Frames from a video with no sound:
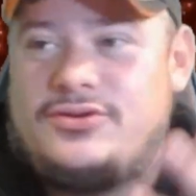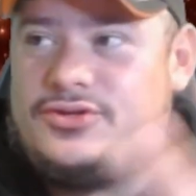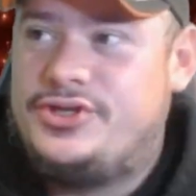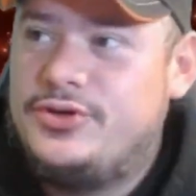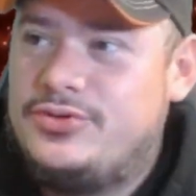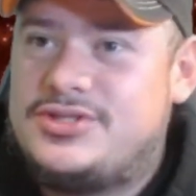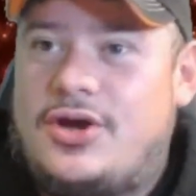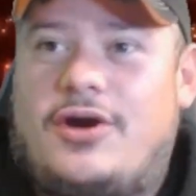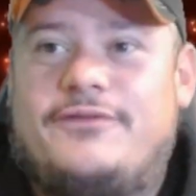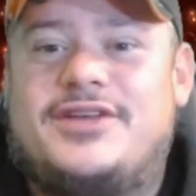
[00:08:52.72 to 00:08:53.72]
use
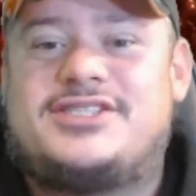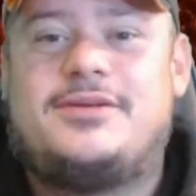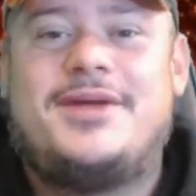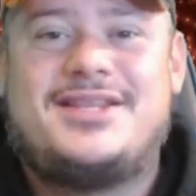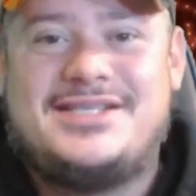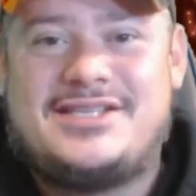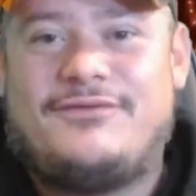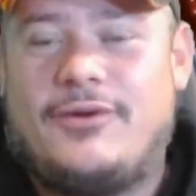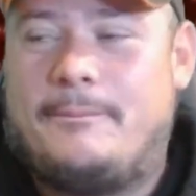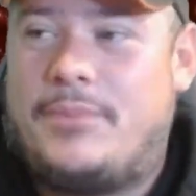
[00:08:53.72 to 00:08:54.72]
all of this to make these
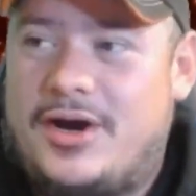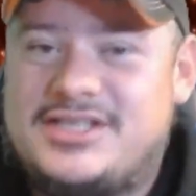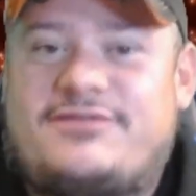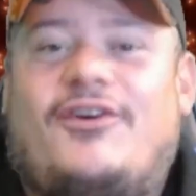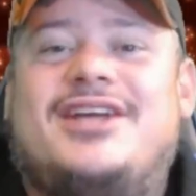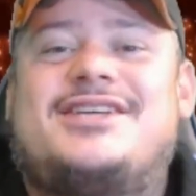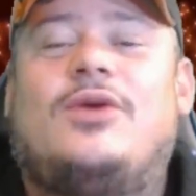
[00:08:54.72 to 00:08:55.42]
different boss fights.